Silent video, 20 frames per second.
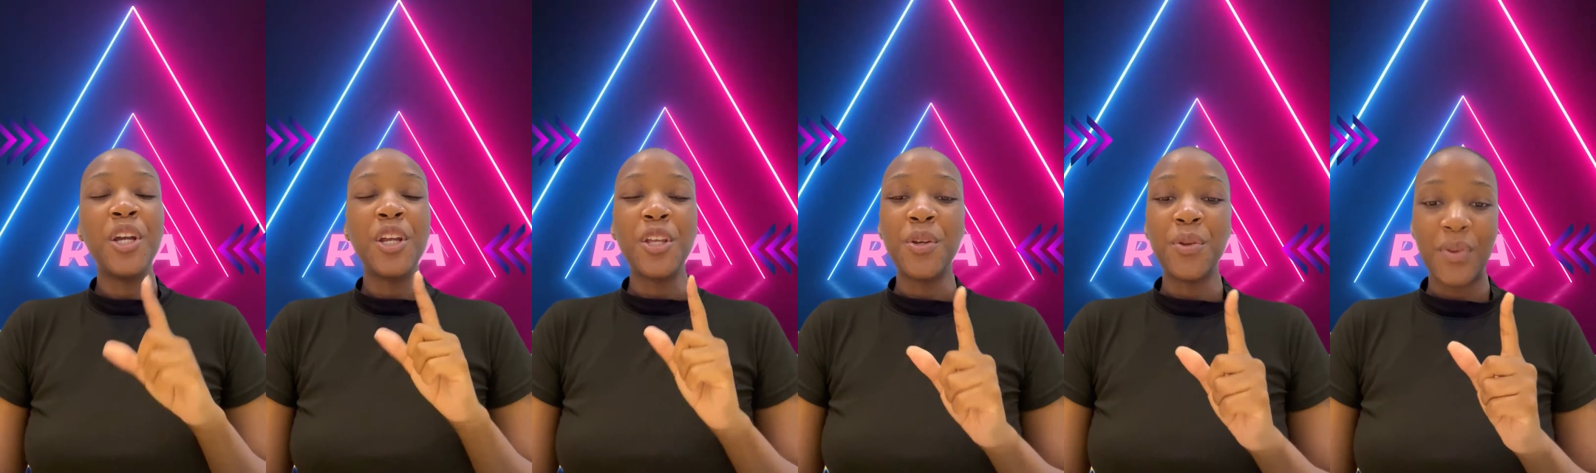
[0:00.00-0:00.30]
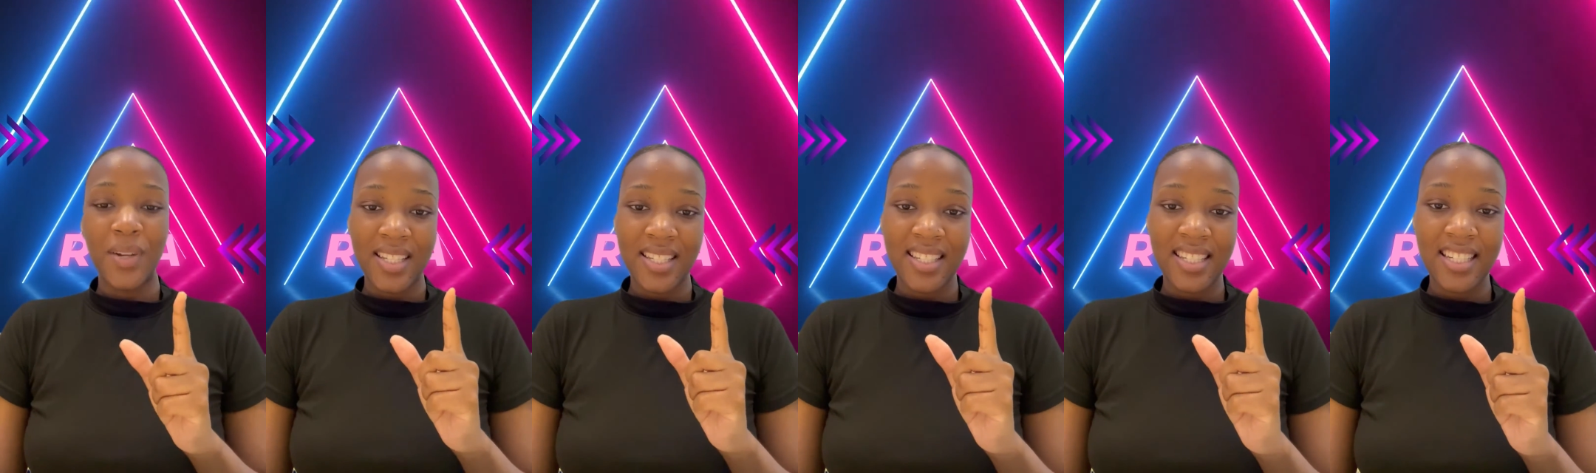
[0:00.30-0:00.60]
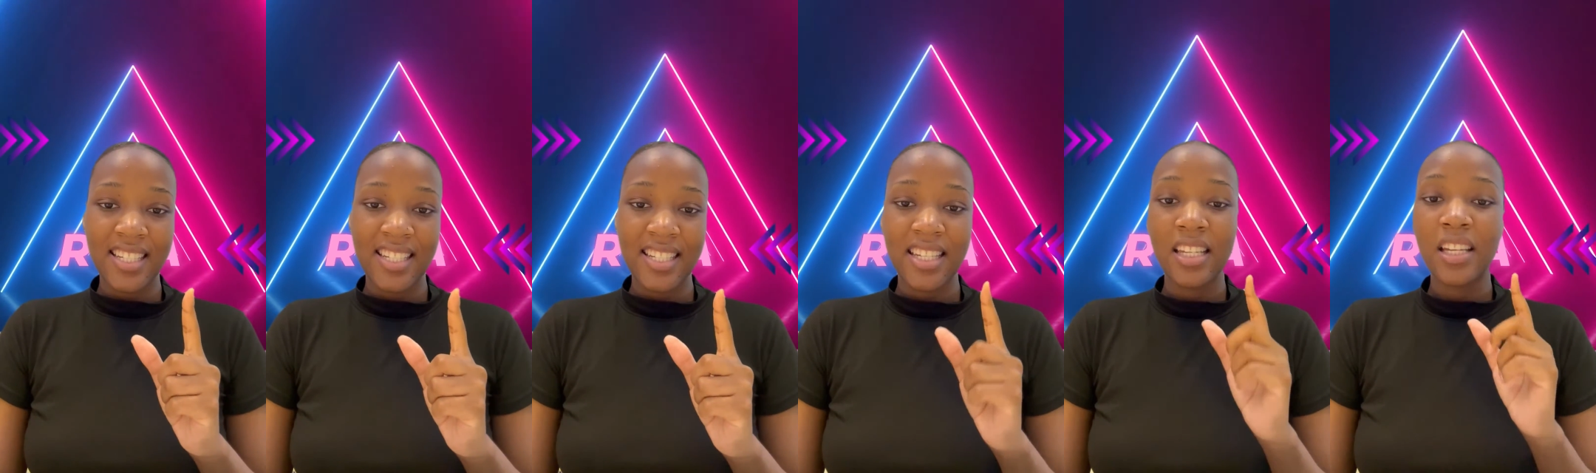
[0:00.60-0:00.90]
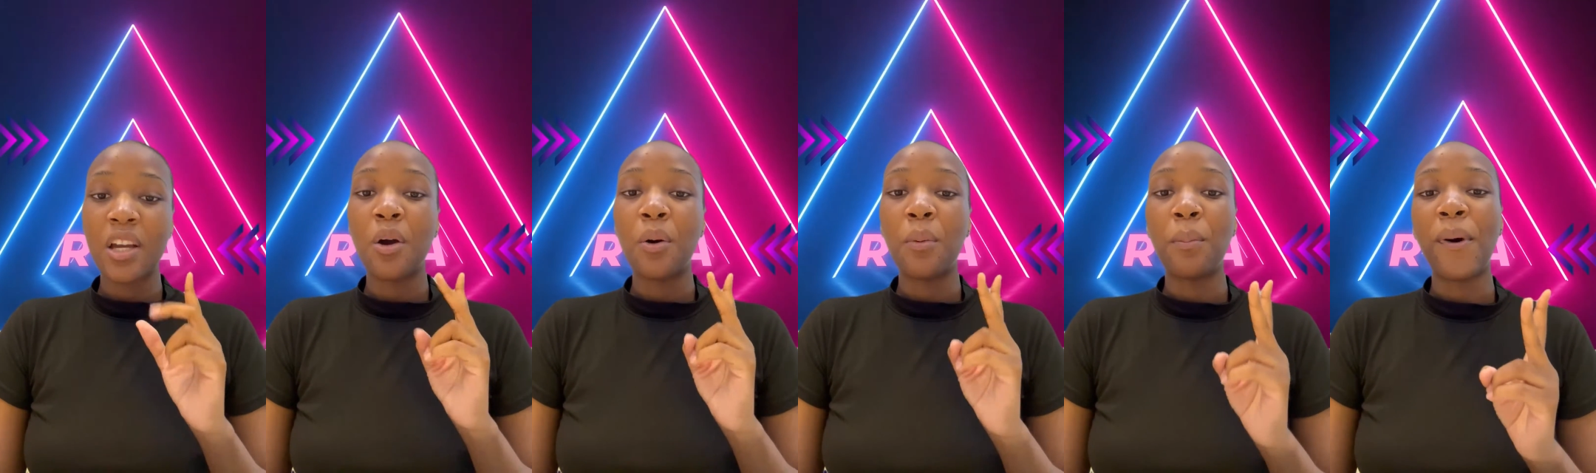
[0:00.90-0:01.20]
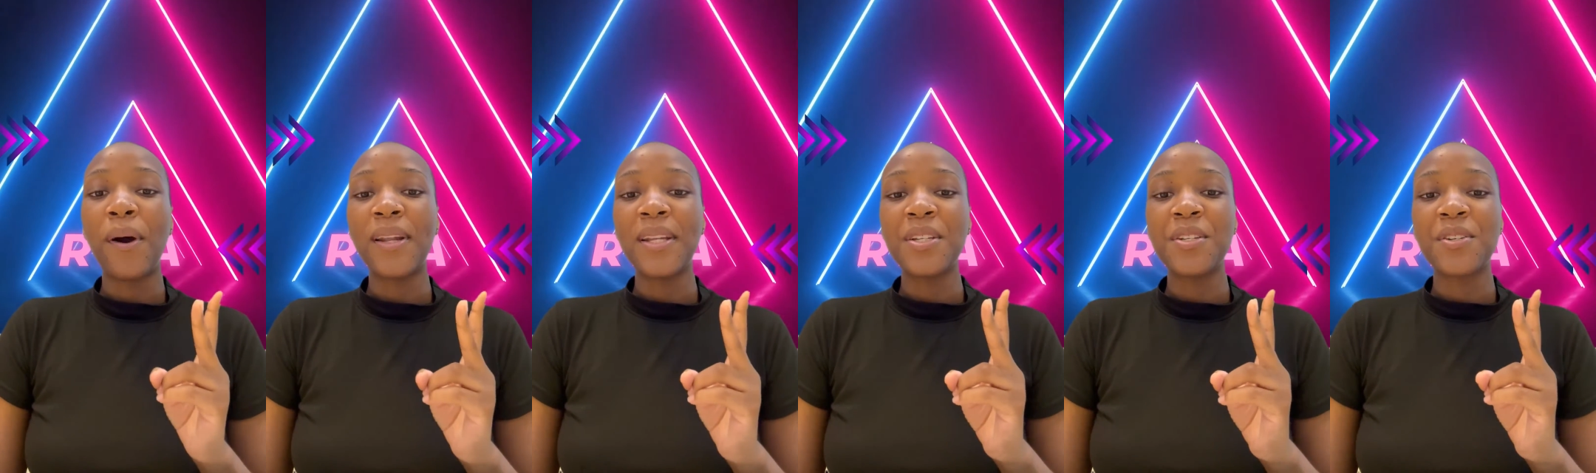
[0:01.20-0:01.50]
USDT,
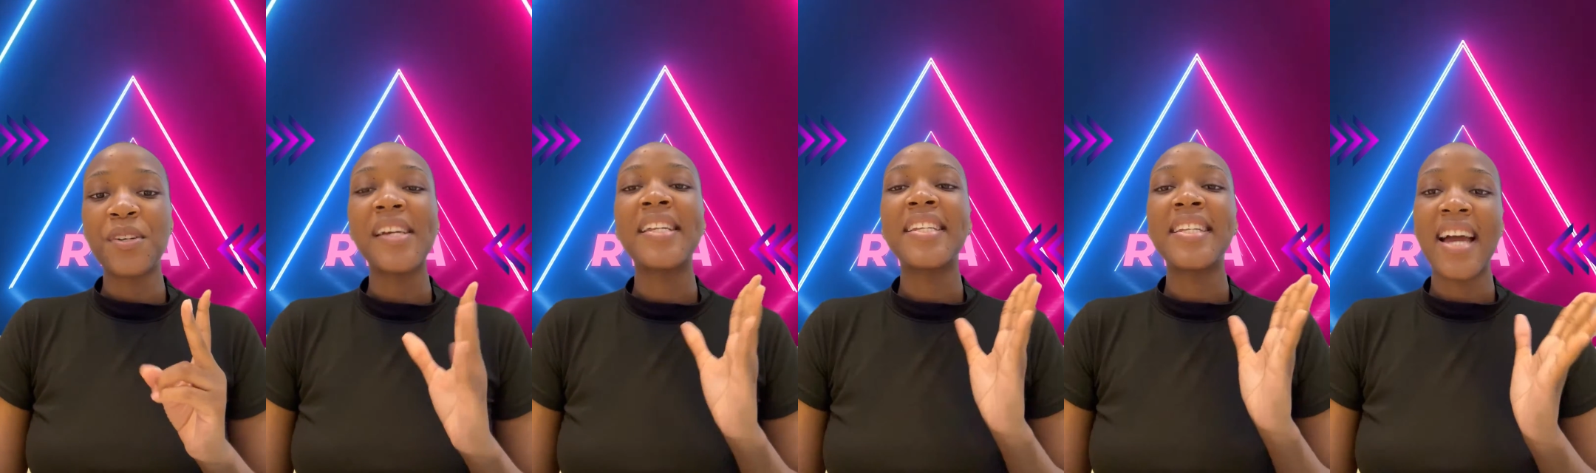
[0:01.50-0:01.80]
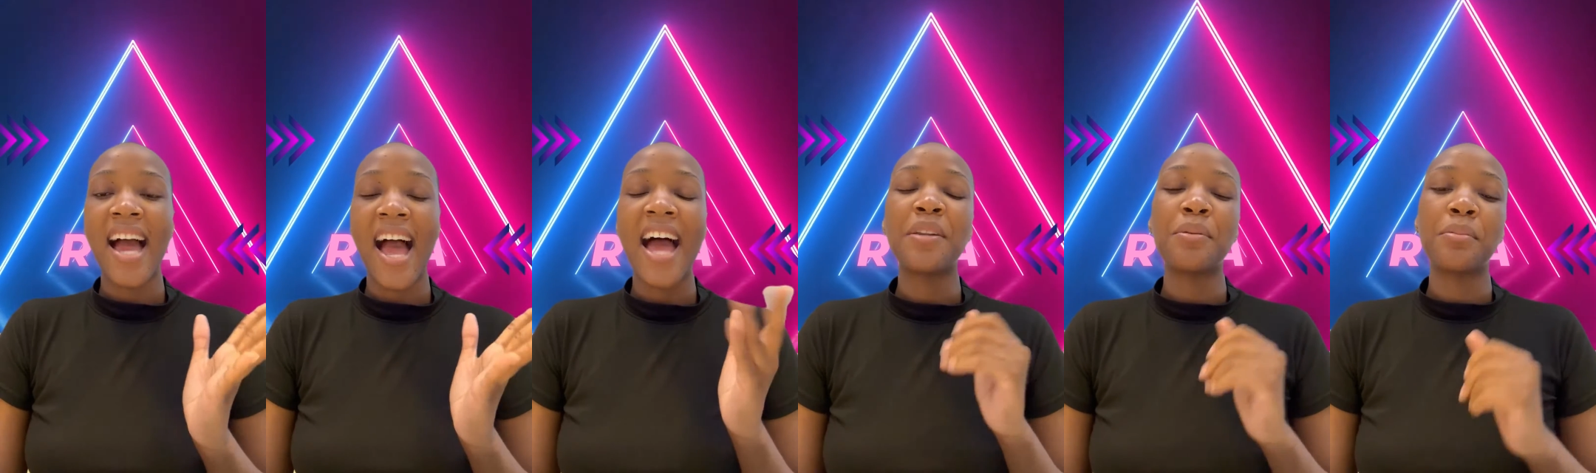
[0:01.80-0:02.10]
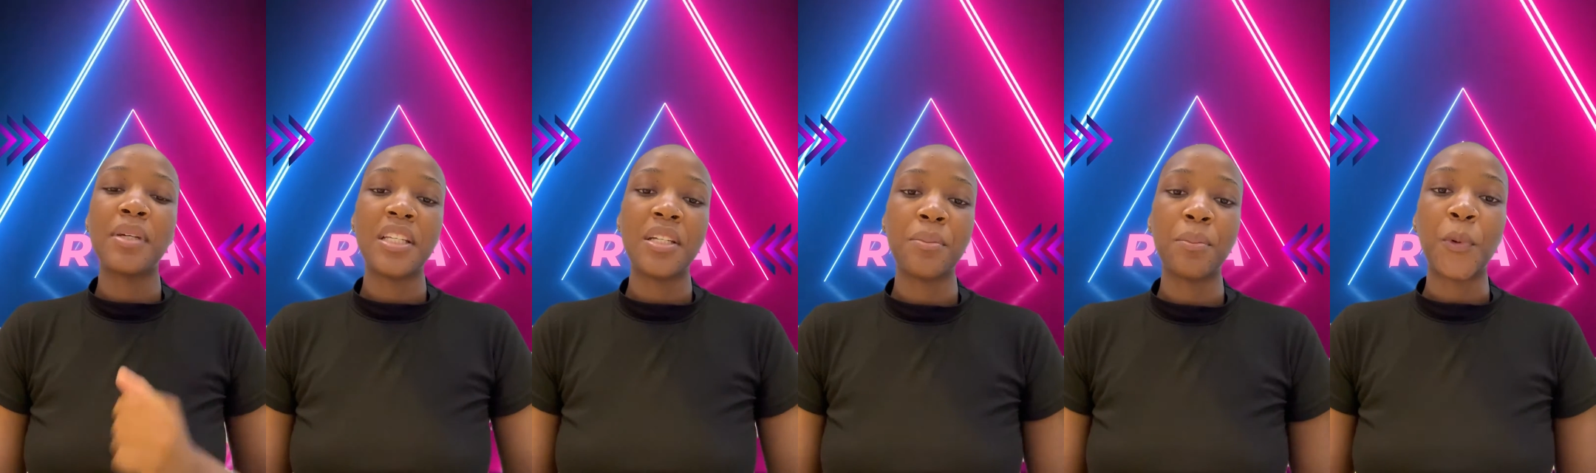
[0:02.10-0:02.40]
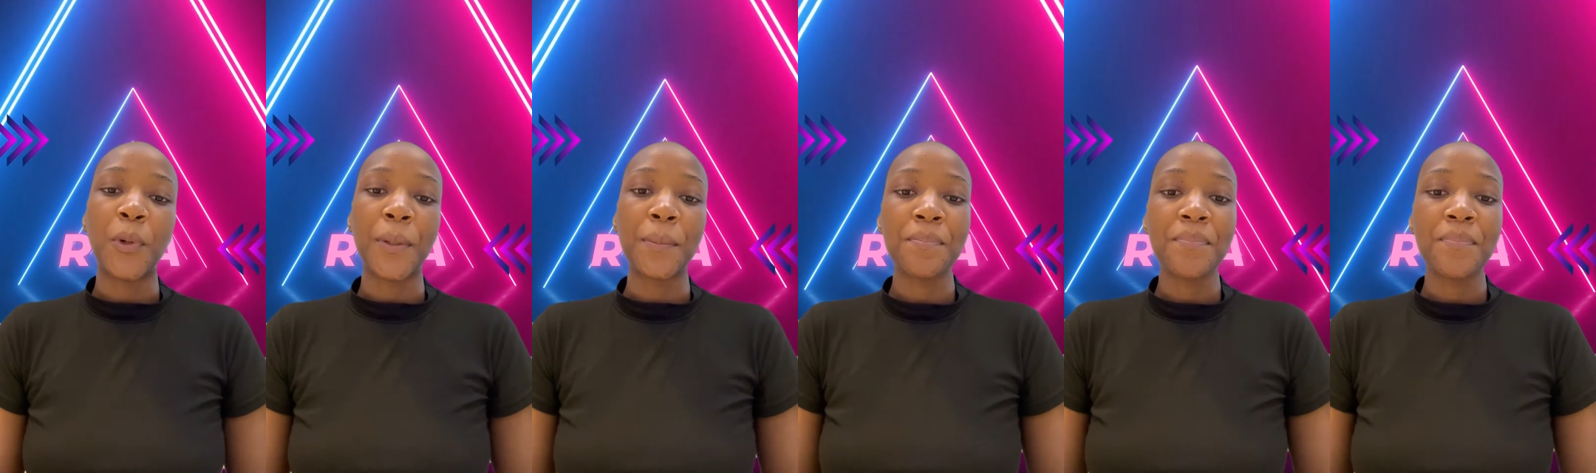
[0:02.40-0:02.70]
Polytrade, and many more.